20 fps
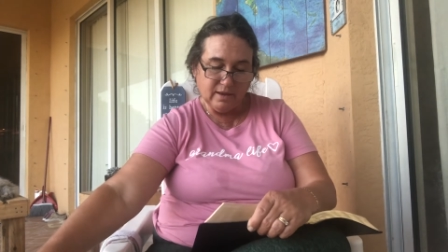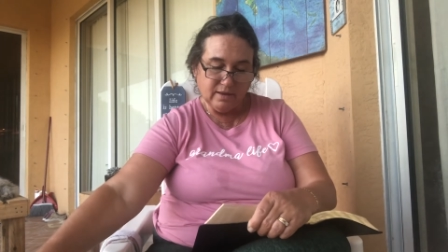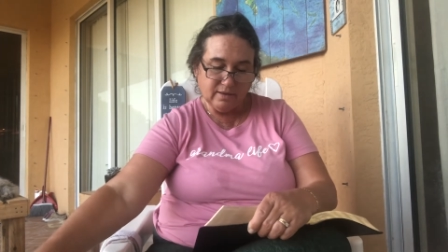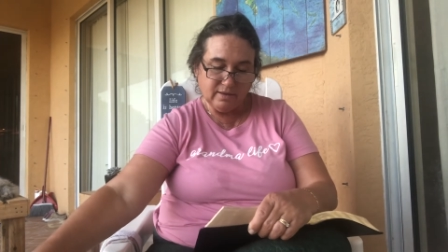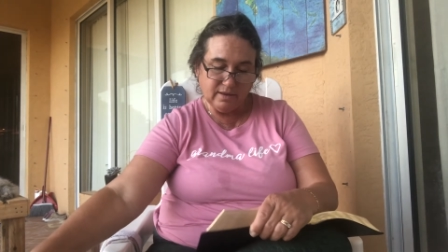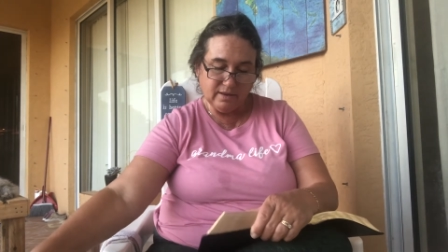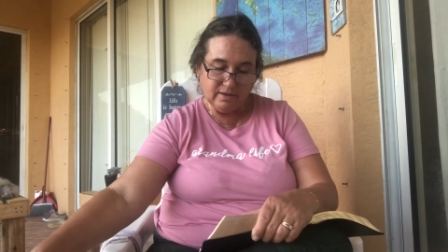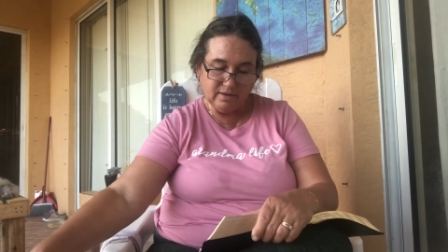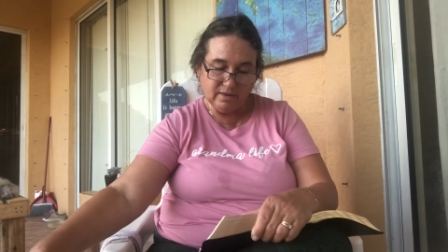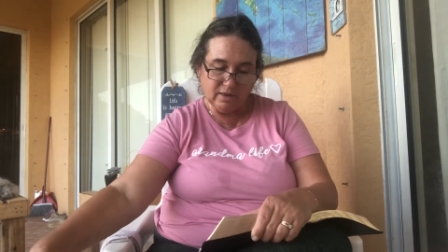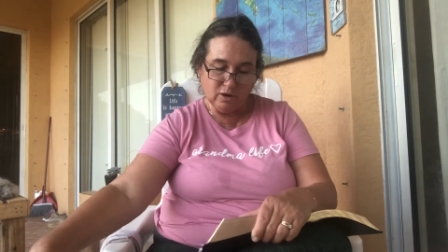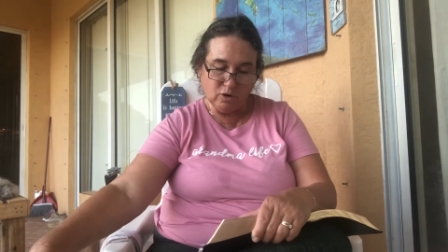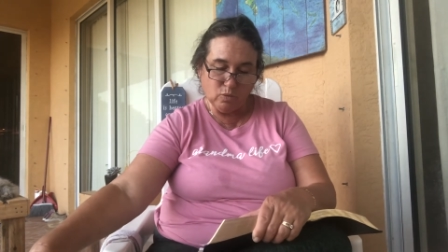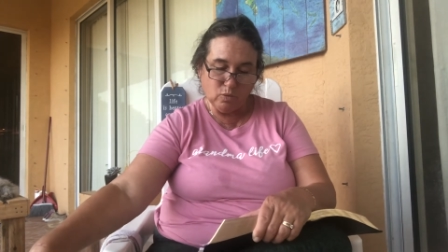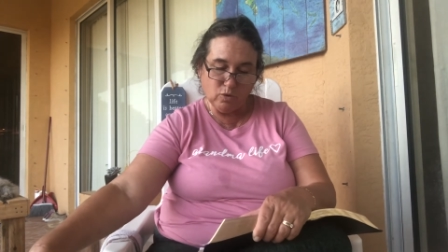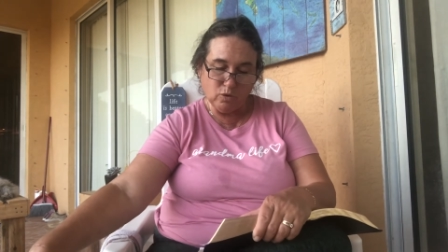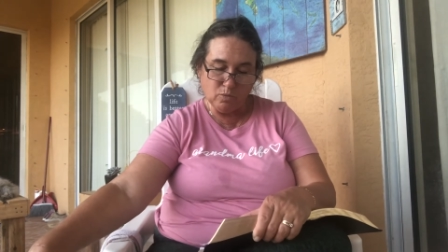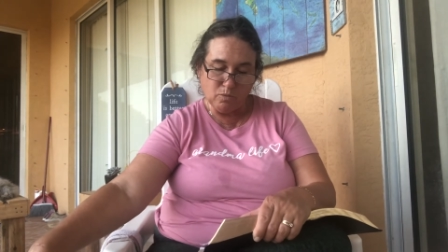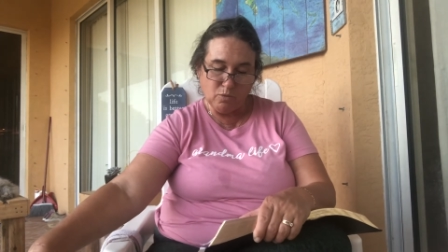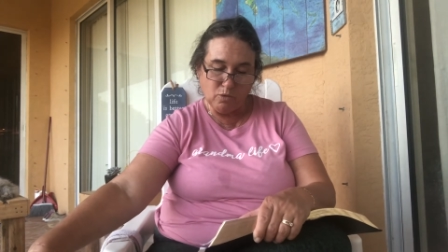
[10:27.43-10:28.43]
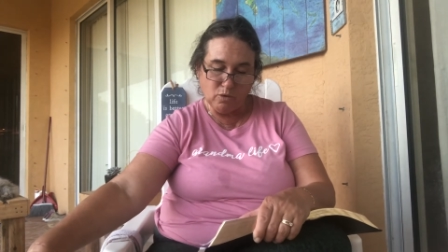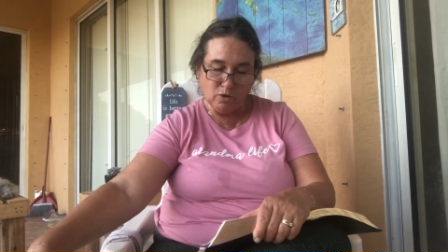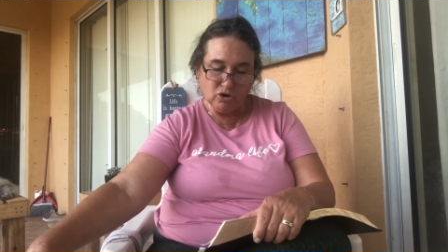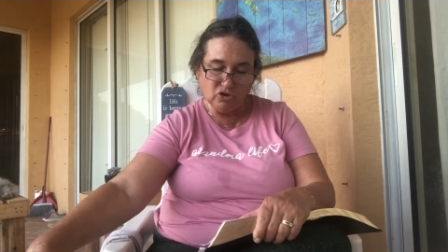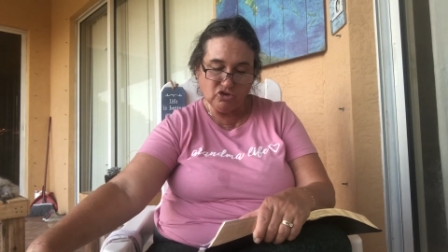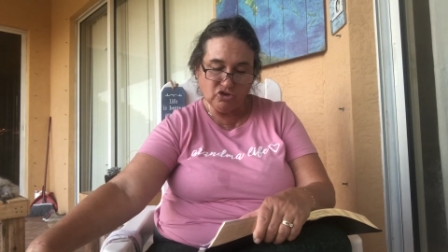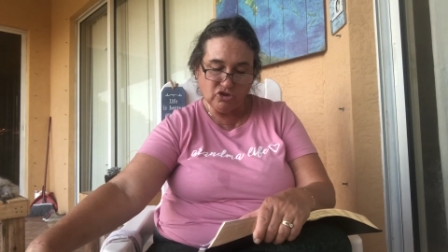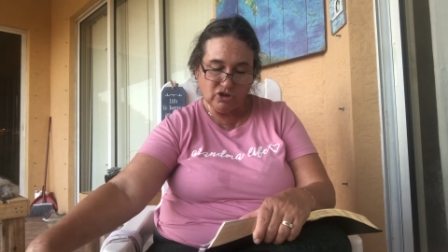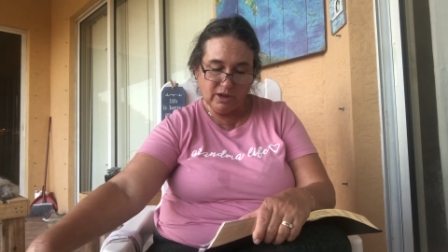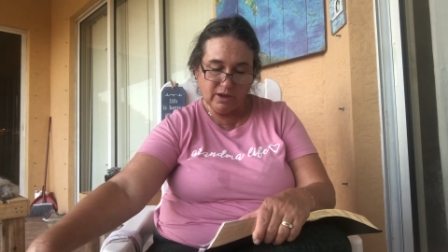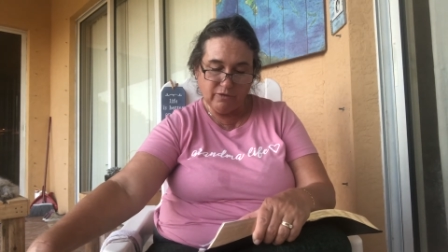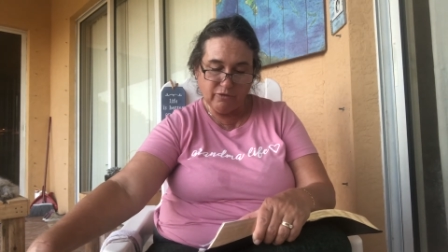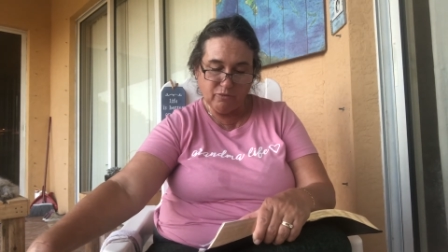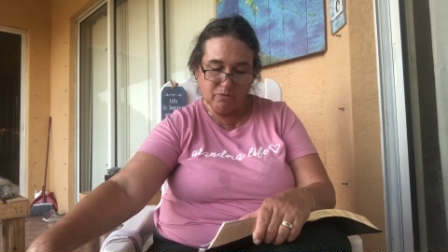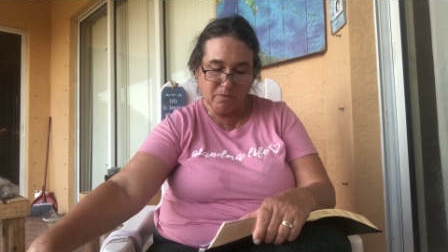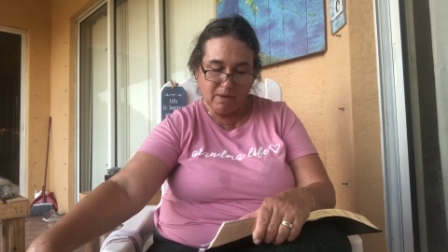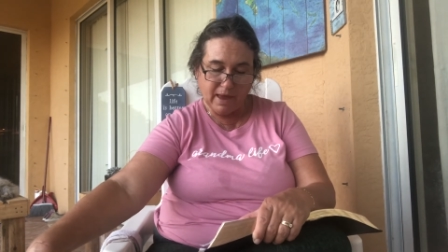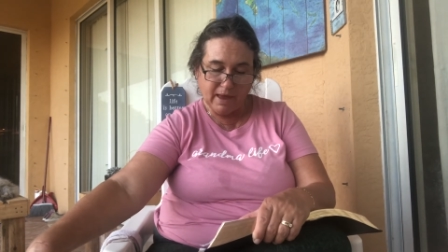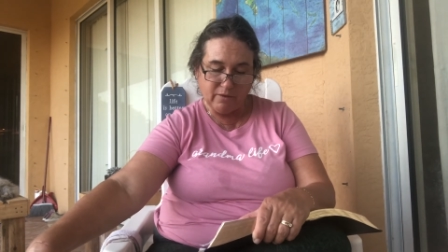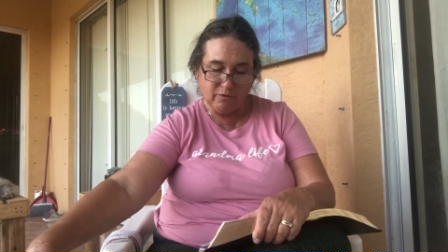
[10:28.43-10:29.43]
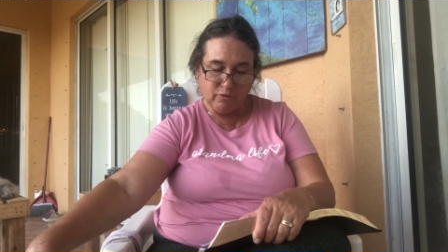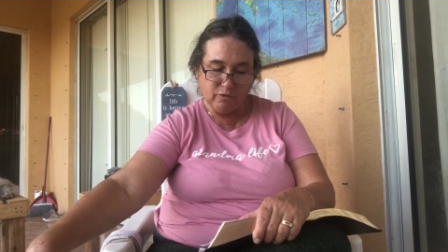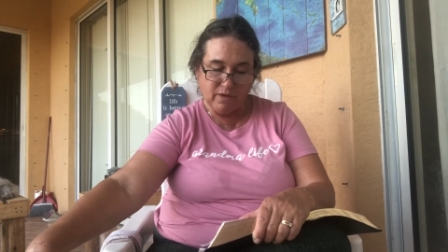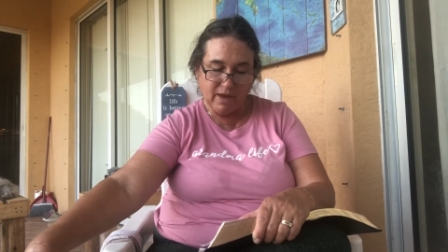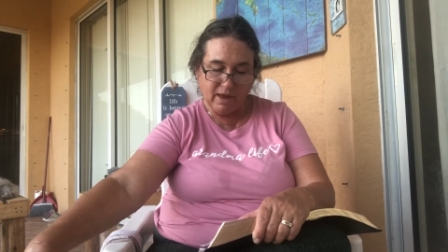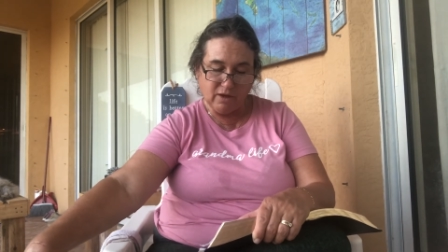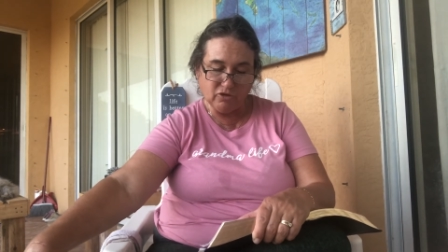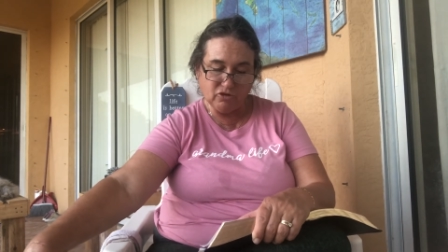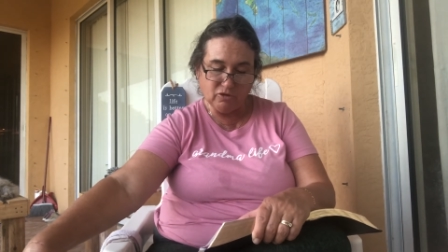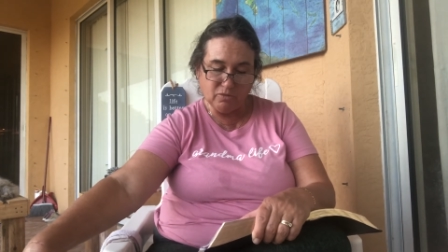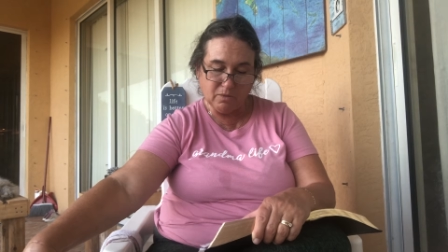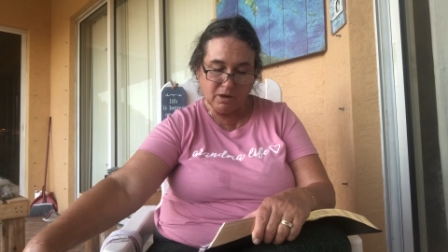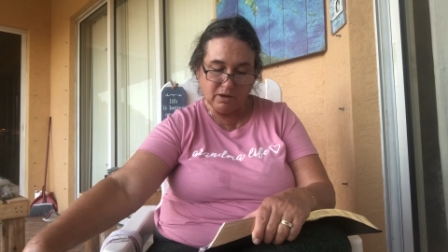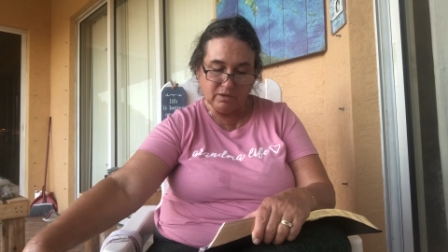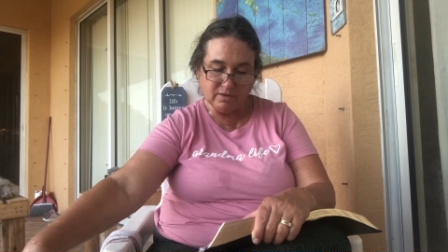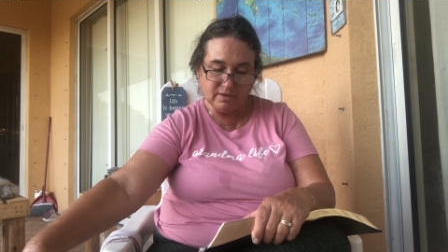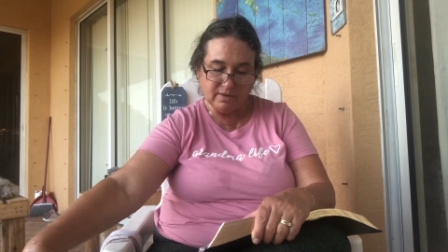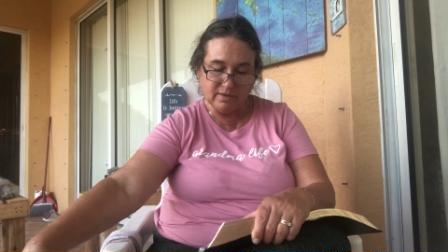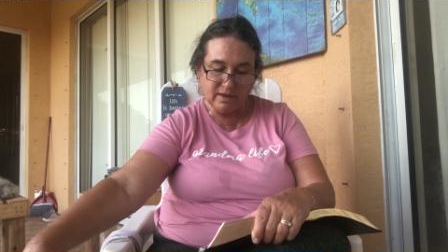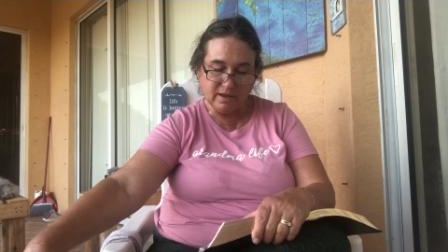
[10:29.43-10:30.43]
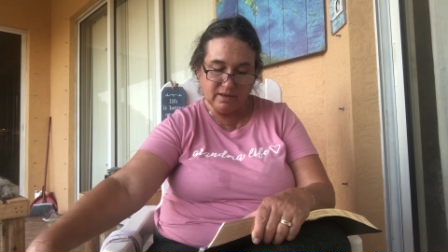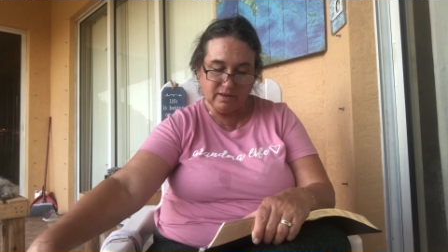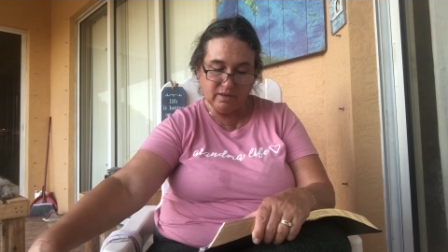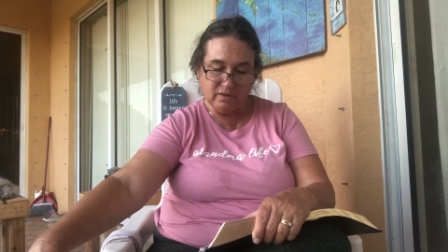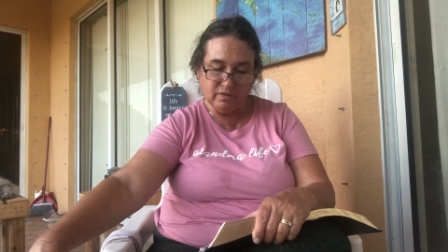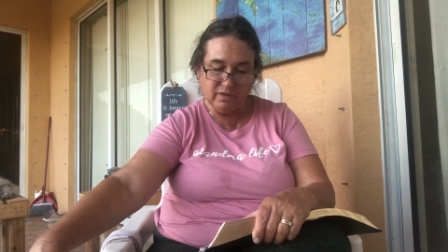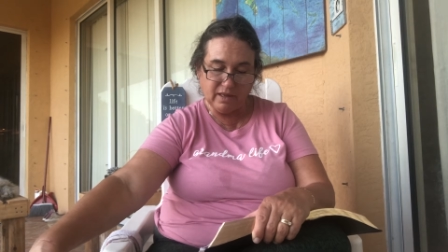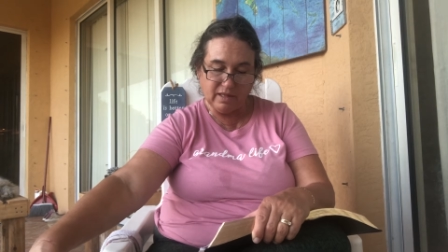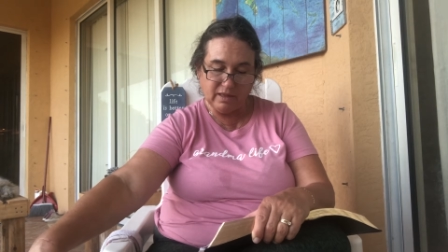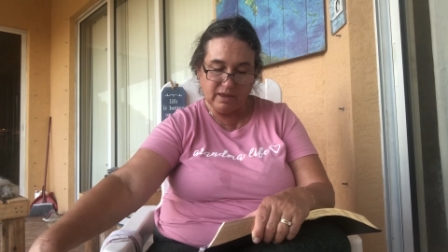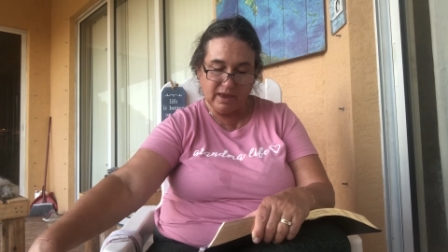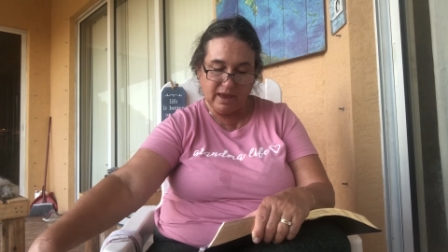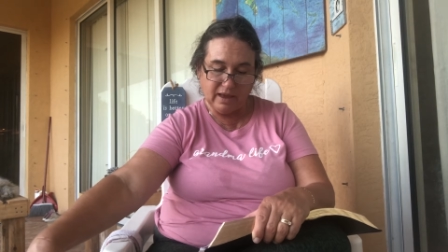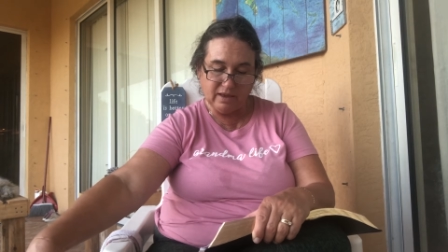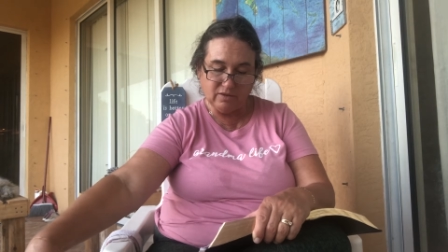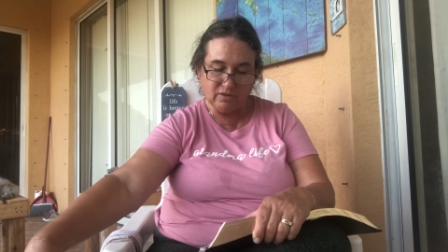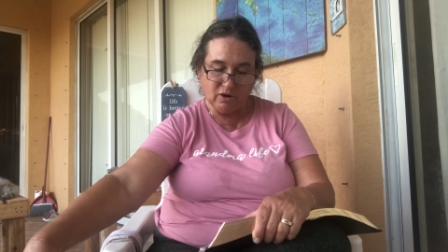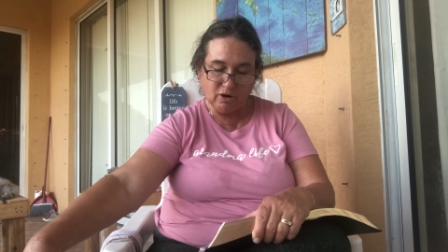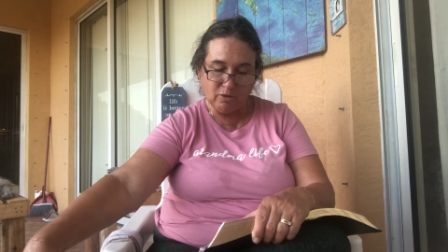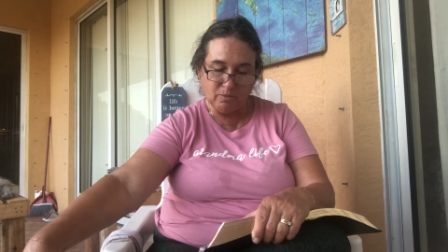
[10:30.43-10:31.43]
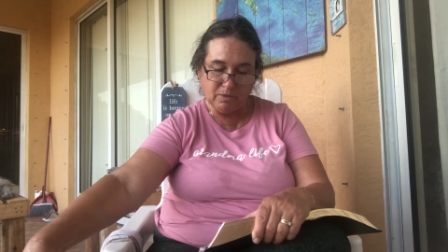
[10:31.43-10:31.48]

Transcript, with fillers: Since there were more chief men found among the sons of Eleazar